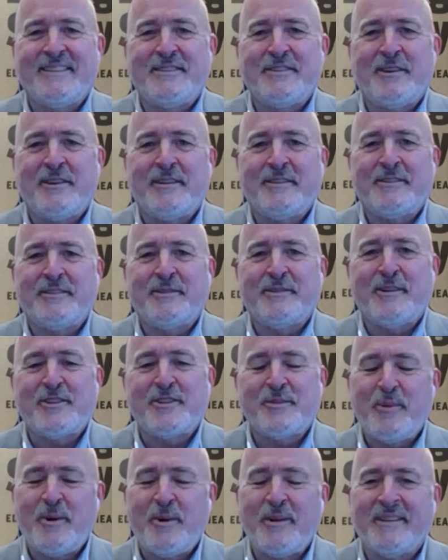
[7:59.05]
Dr.
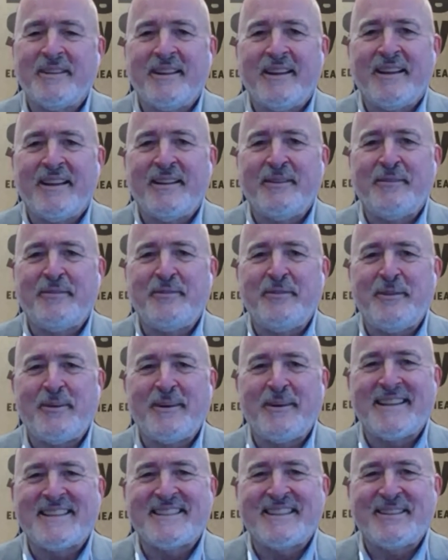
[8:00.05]
Archibald and I have
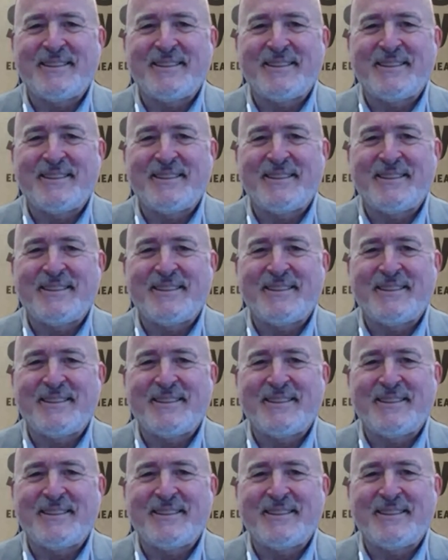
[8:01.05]
known each